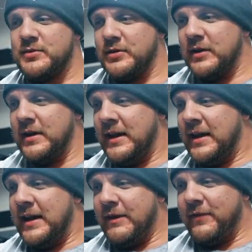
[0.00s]
So
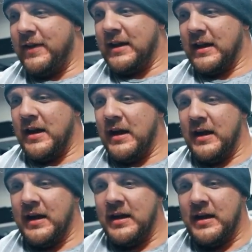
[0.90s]
if he can
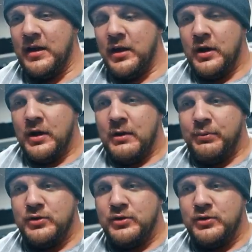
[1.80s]
uh,